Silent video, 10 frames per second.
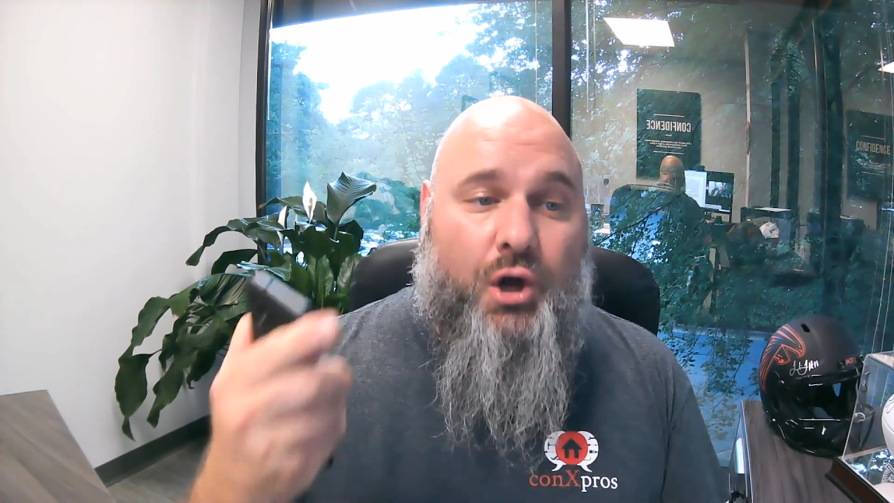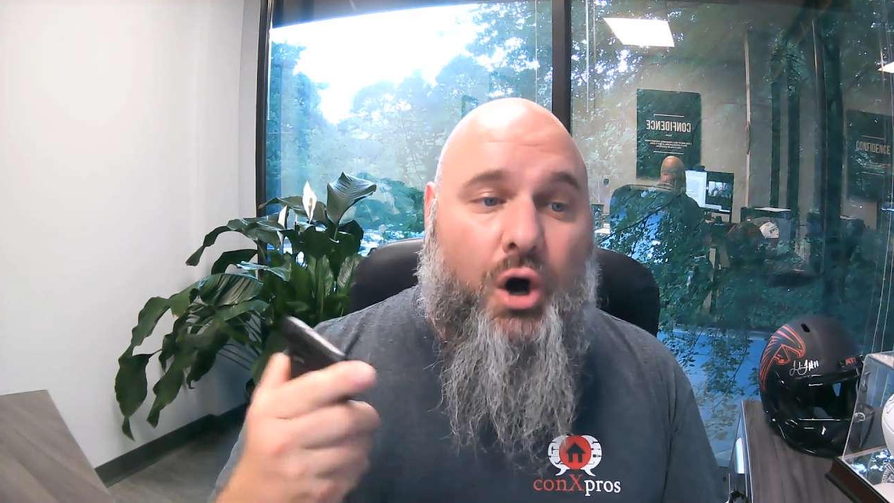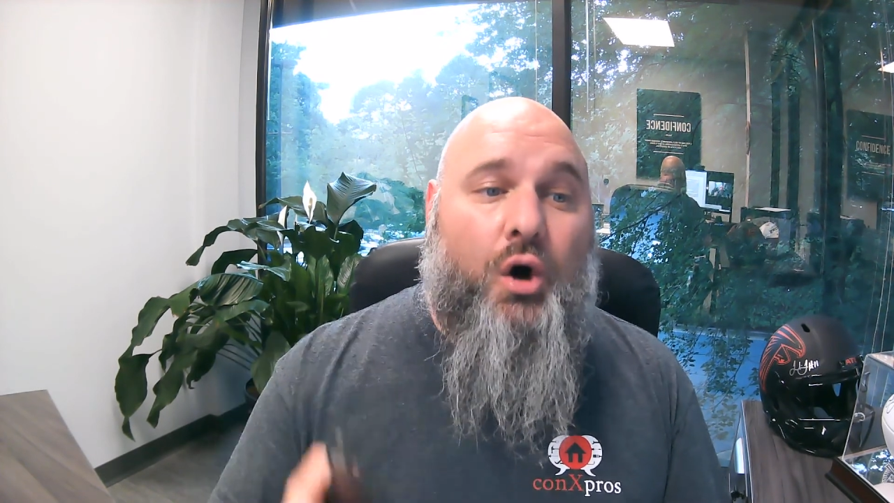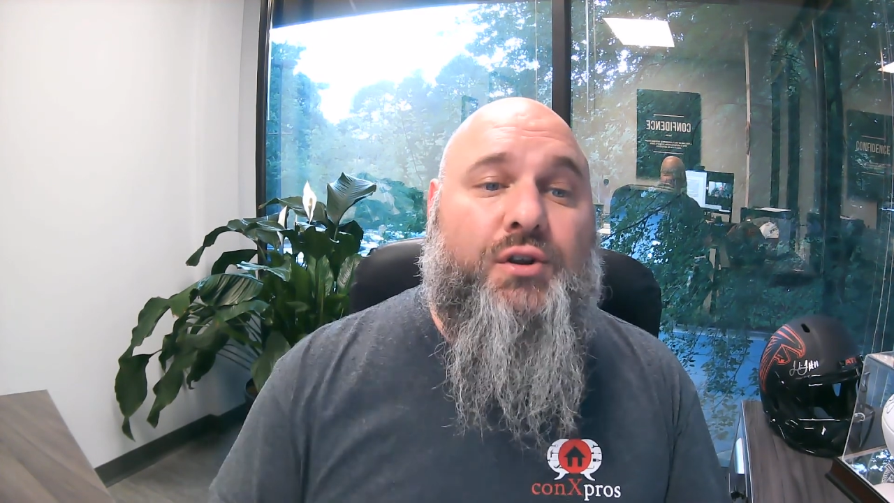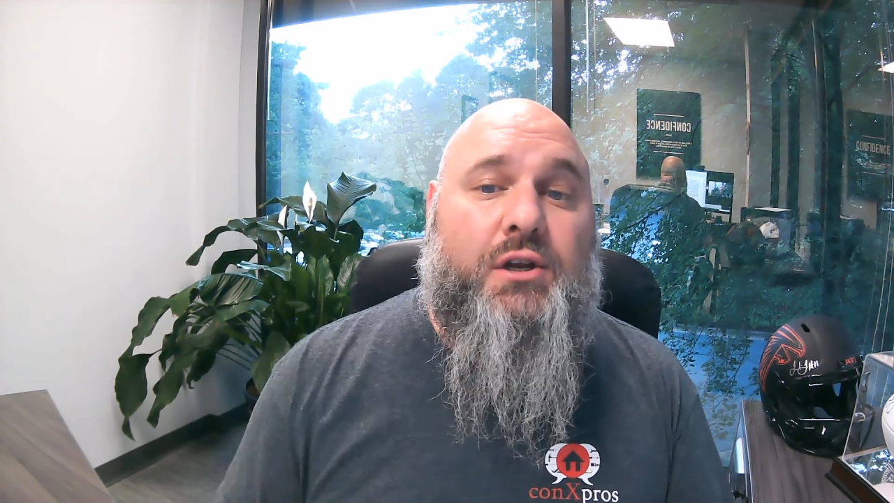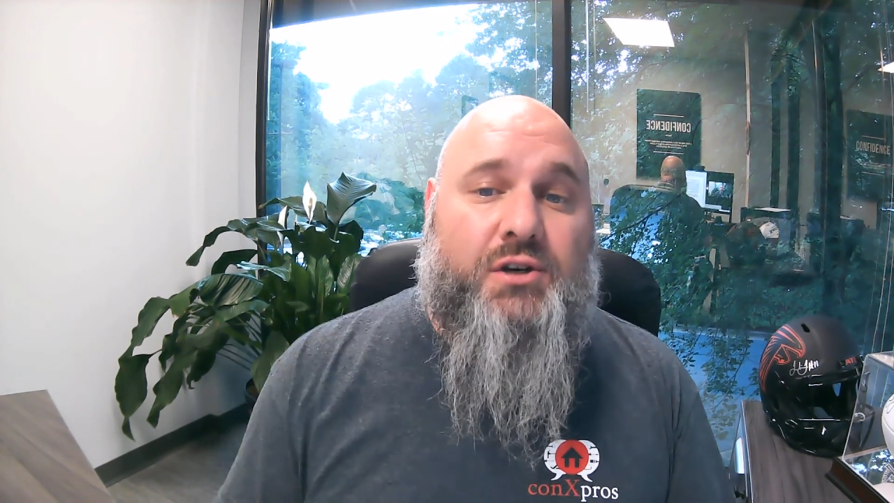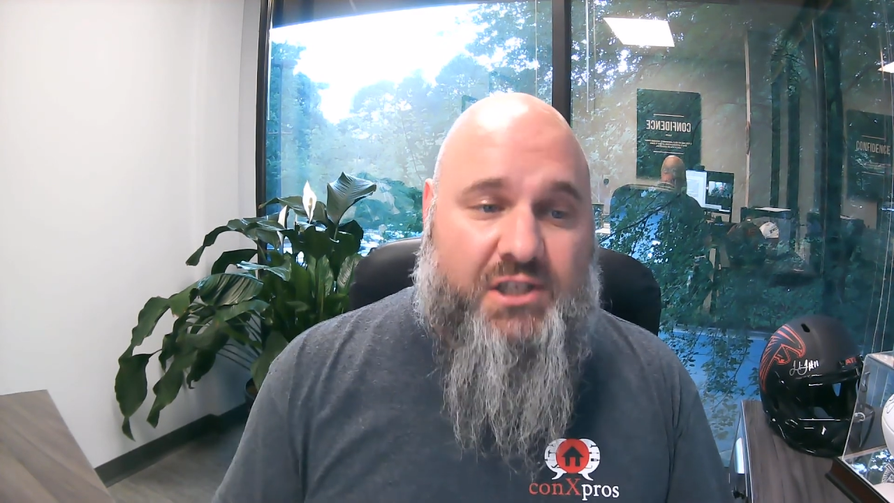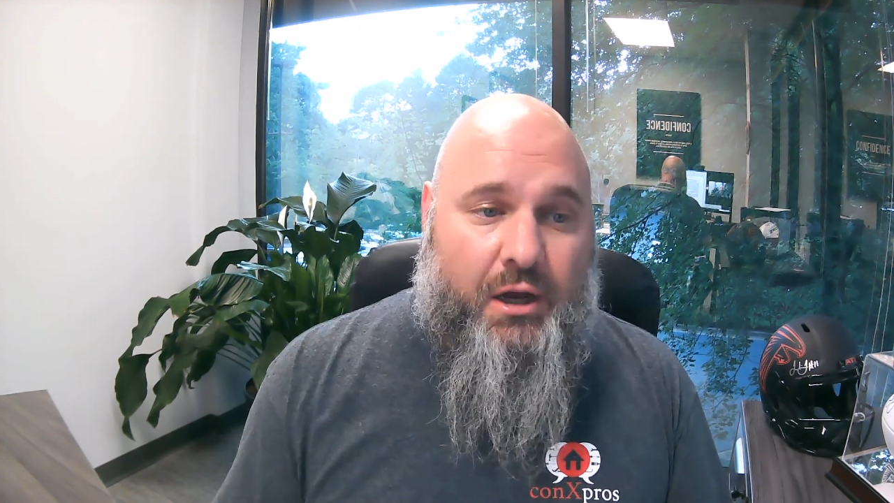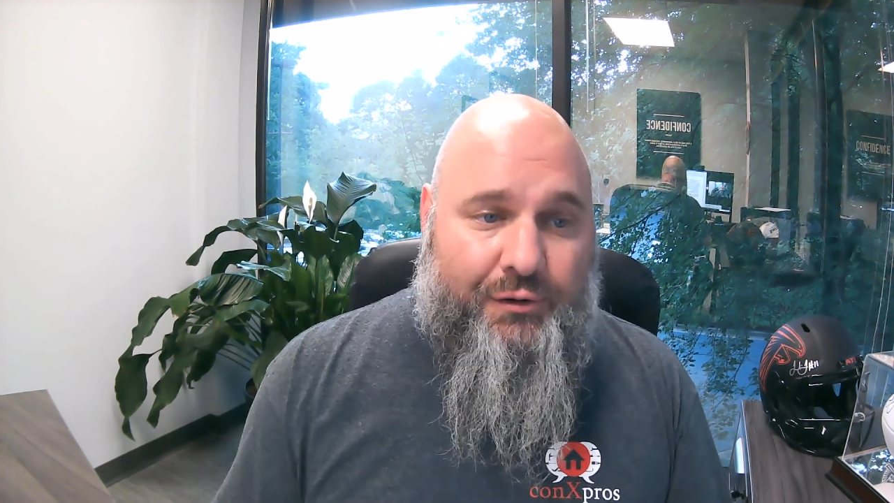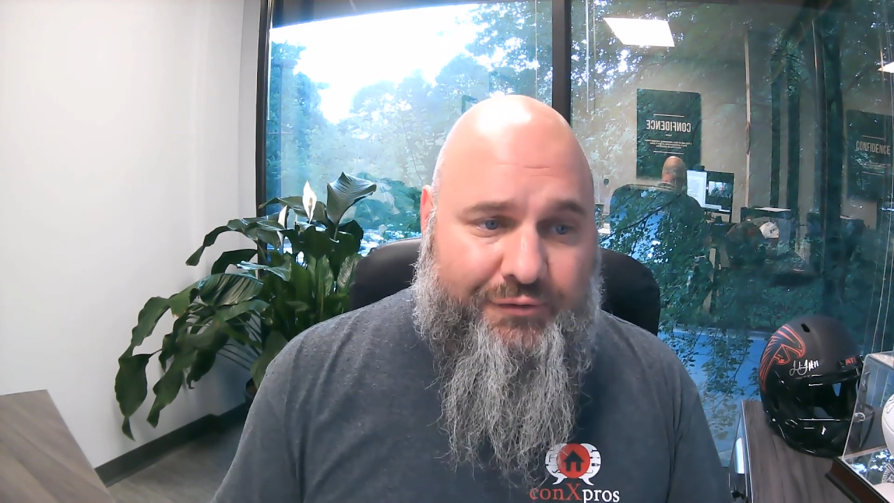called it
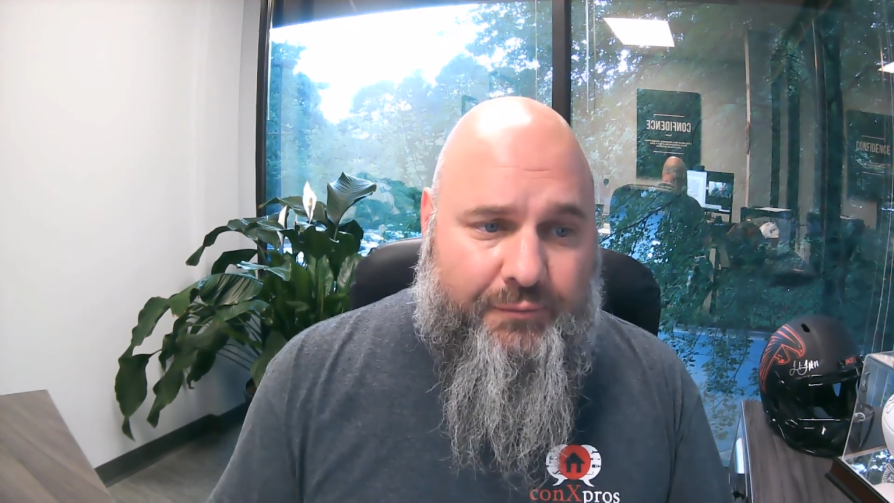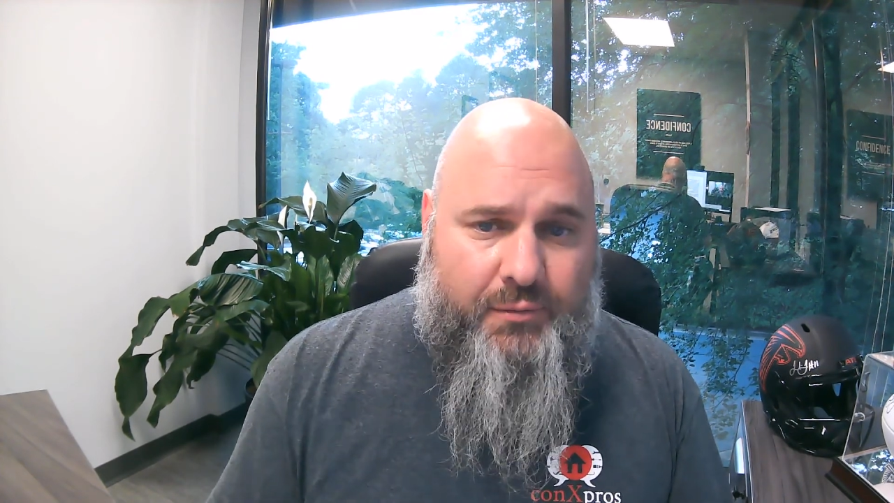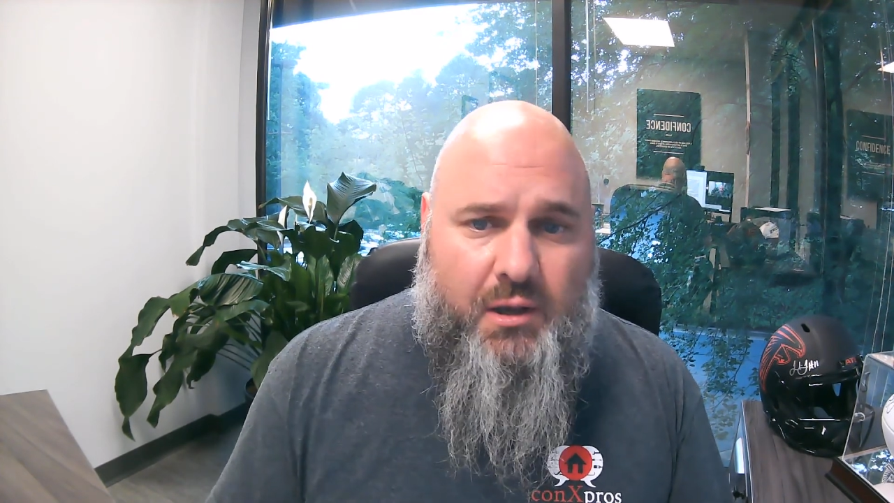yourself.